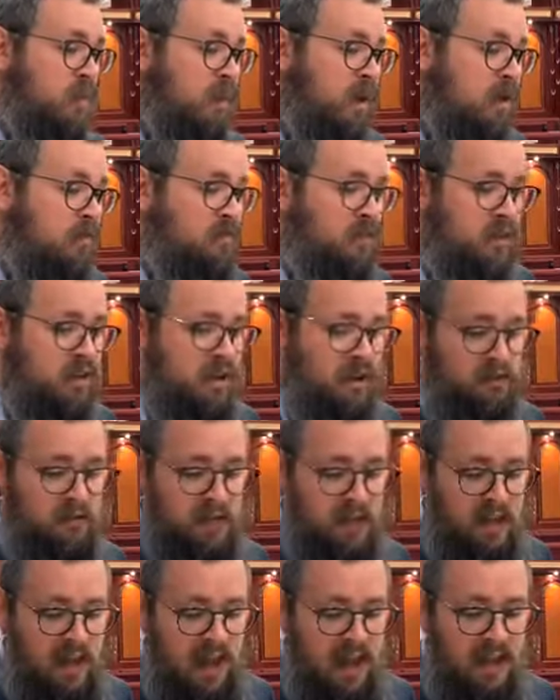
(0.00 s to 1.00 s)
of
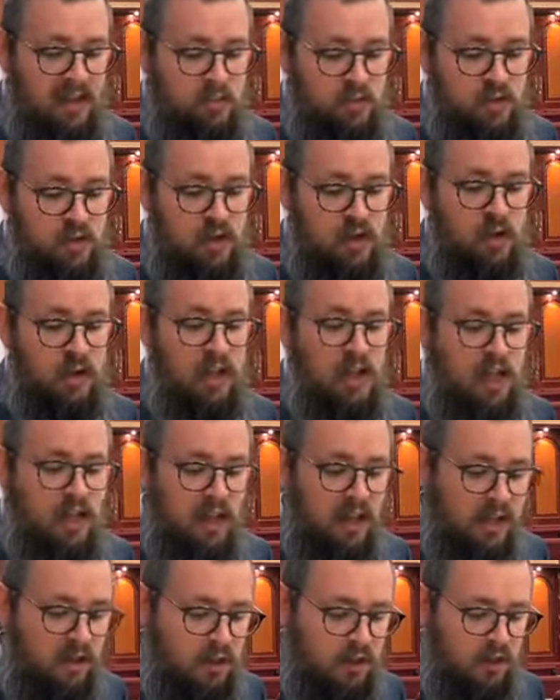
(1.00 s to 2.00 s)
the animal soul,
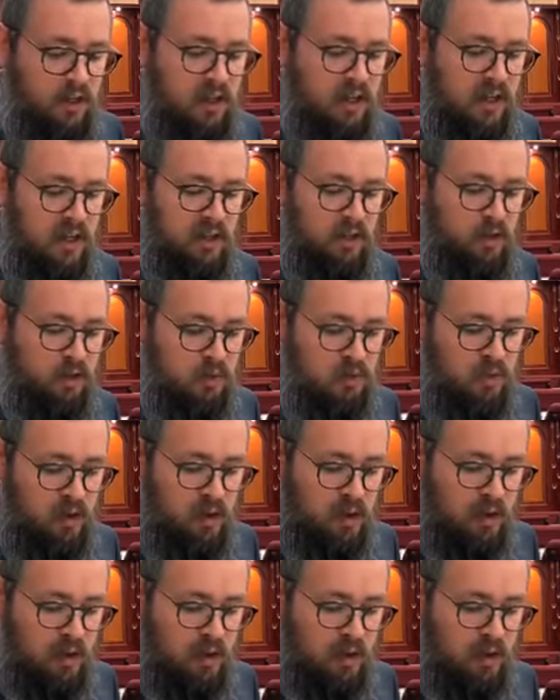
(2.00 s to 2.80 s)
turning it into